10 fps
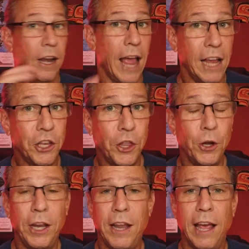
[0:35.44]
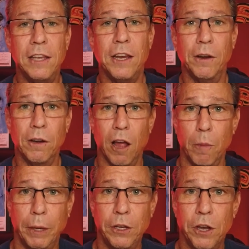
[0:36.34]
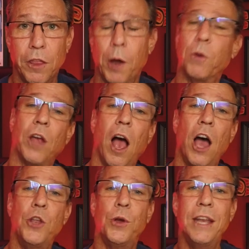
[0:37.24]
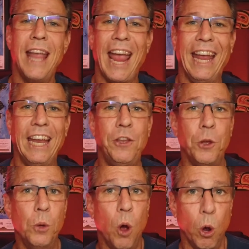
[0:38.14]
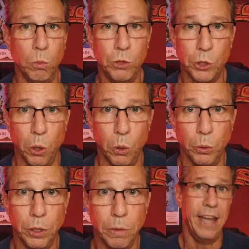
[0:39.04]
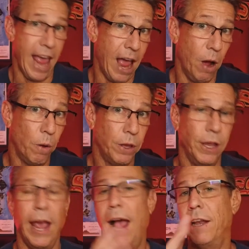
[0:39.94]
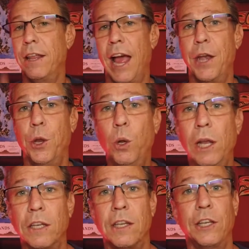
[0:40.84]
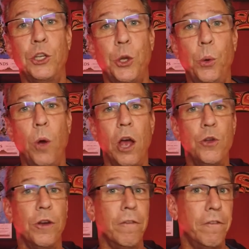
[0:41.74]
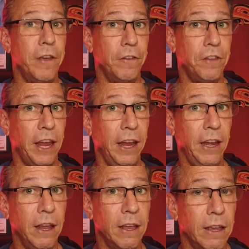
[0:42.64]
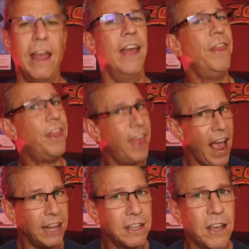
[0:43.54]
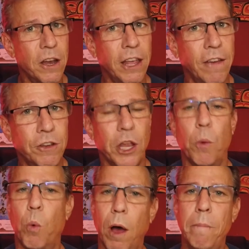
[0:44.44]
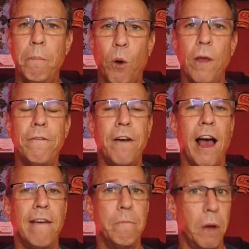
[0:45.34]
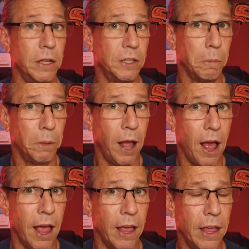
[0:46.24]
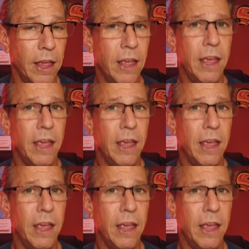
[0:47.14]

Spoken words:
in the last 30 days here in Long Beach, there was 182 homes sold. Now, you add to that new listings 215, and that's going to give us a 1.5 month supply.